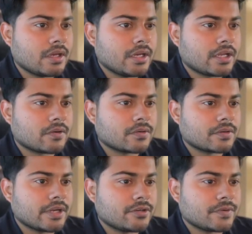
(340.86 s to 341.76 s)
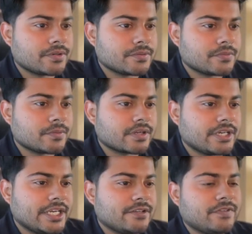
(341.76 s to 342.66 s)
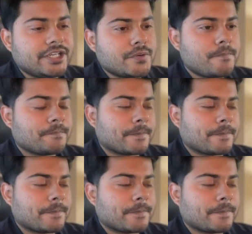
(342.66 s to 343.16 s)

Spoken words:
And now head over to create video,